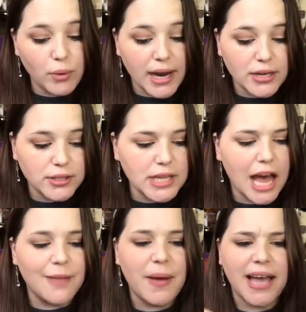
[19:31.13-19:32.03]
right on
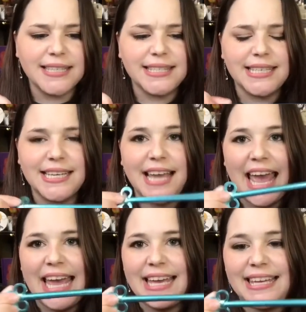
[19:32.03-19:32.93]
top, I see
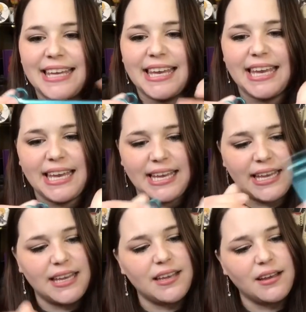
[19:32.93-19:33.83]
a
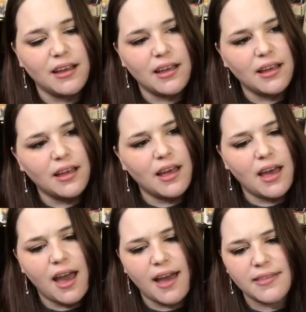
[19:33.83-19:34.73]
key.
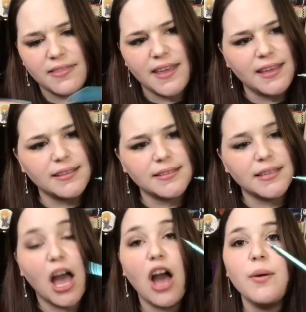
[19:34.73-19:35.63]
I think it's,
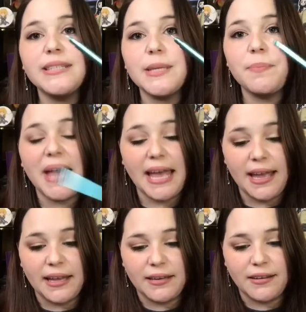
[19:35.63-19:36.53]
oh, it's a
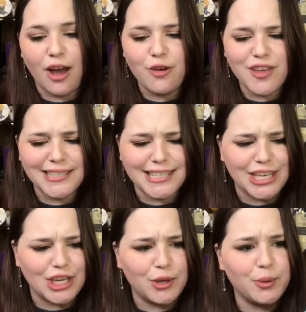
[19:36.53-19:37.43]
pen. Oh, that's
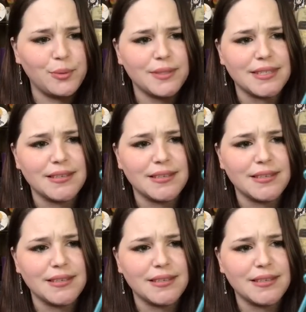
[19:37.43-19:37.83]
cute.